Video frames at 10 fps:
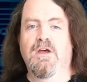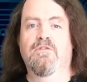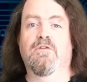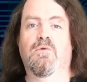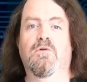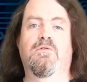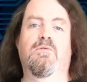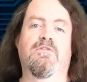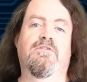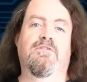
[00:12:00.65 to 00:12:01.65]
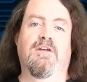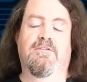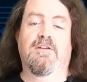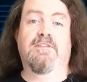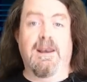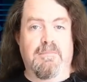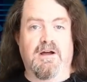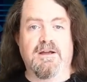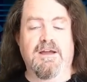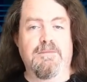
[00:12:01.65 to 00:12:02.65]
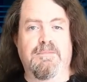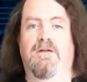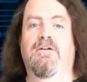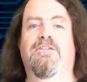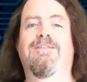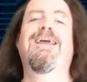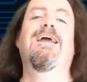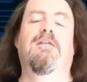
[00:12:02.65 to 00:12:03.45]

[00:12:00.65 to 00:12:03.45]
So Aarhus is in Denmark, and it belongs at the end